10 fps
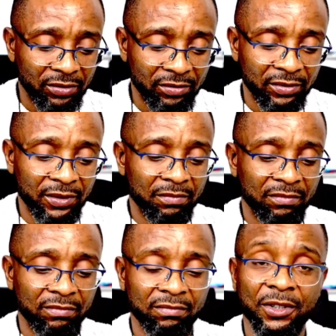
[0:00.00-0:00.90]
But in
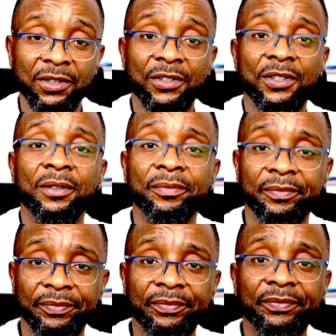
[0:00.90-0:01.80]
all,
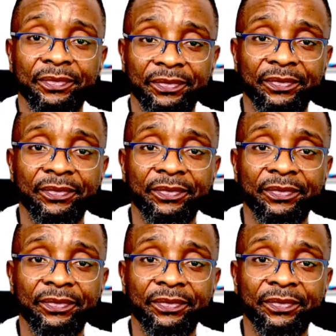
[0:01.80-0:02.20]
may the Most